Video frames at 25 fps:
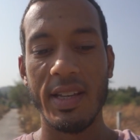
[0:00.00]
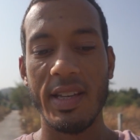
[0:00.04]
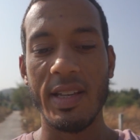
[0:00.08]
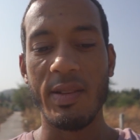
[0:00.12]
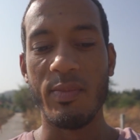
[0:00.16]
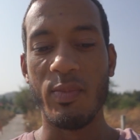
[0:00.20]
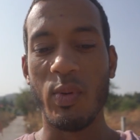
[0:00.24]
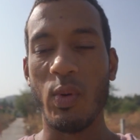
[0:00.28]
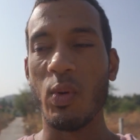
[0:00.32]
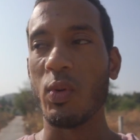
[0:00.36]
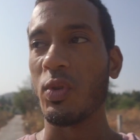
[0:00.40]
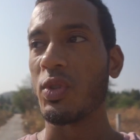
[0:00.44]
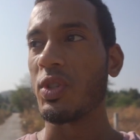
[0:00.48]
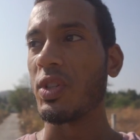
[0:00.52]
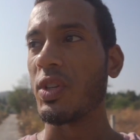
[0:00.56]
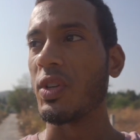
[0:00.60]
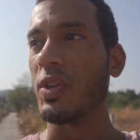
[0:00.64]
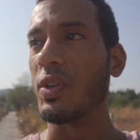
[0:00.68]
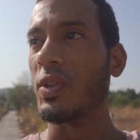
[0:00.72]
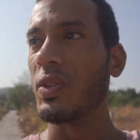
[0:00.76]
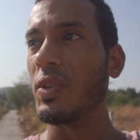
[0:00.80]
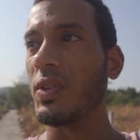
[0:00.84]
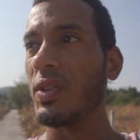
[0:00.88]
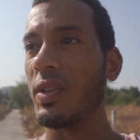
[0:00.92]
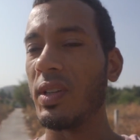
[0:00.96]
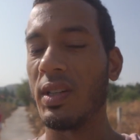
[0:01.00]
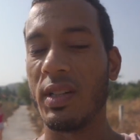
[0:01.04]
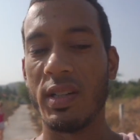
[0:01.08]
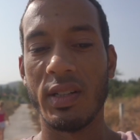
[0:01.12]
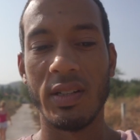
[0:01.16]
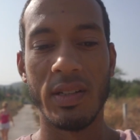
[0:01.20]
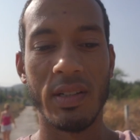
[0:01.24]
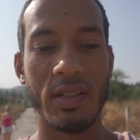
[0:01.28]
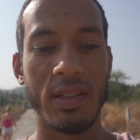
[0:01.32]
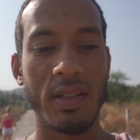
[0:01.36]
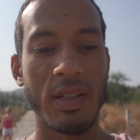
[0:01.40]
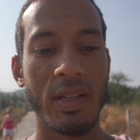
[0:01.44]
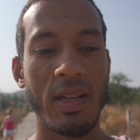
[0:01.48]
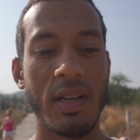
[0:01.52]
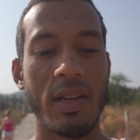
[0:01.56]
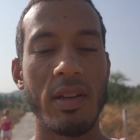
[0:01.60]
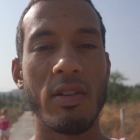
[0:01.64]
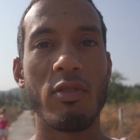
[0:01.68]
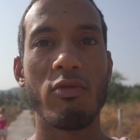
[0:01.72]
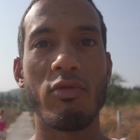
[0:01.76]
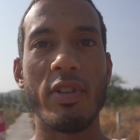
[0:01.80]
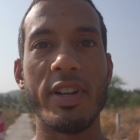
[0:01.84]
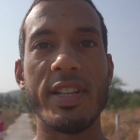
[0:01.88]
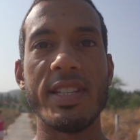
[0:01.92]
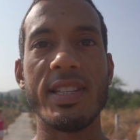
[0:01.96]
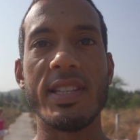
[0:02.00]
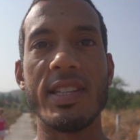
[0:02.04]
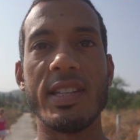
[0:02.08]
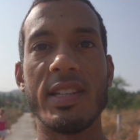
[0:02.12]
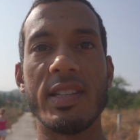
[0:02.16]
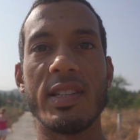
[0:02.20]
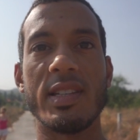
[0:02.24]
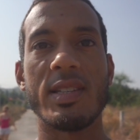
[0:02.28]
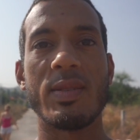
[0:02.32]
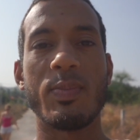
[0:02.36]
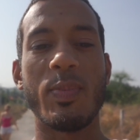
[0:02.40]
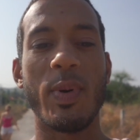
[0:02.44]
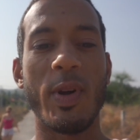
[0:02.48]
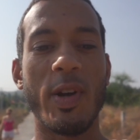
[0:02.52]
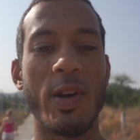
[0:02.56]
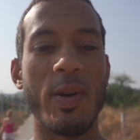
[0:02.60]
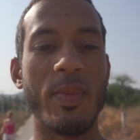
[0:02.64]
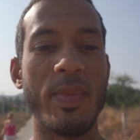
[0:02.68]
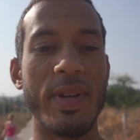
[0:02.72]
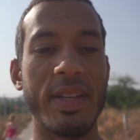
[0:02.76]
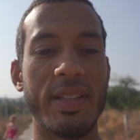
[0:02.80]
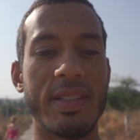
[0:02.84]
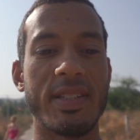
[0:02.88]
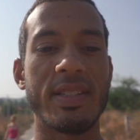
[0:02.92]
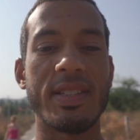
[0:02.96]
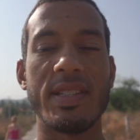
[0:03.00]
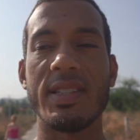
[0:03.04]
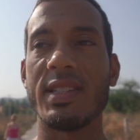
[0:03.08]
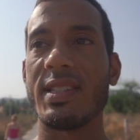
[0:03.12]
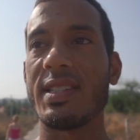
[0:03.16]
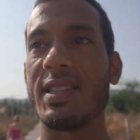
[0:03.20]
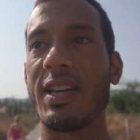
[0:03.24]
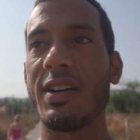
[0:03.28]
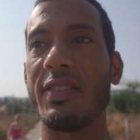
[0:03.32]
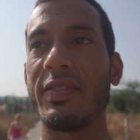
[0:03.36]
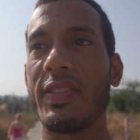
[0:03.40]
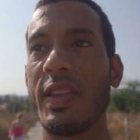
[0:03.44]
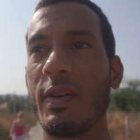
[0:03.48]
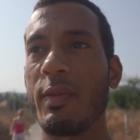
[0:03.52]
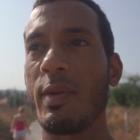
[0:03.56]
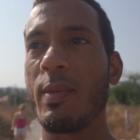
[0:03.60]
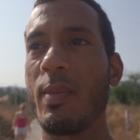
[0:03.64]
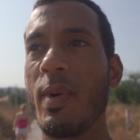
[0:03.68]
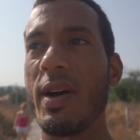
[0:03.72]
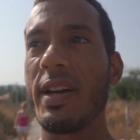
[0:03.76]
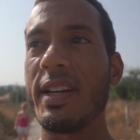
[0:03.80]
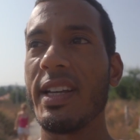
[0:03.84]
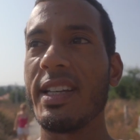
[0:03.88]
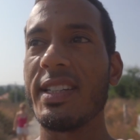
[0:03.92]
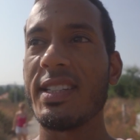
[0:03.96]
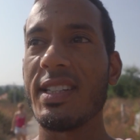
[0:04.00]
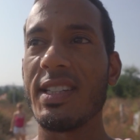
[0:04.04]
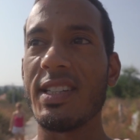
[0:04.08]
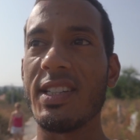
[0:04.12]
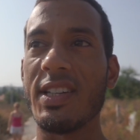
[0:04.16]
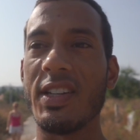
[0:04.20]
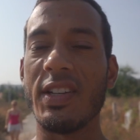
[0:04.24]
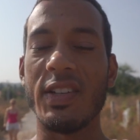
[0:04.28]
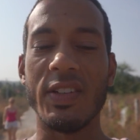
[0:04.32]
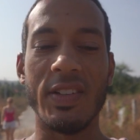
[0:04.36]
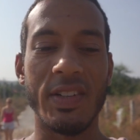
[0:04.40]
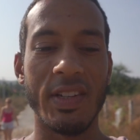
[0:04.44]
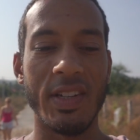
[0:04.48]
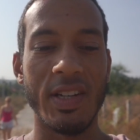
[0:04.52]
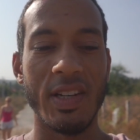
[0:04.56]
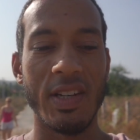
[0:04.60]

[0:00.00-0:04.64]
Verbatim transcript: in Portugal, residence permits and stuff that we might need to do.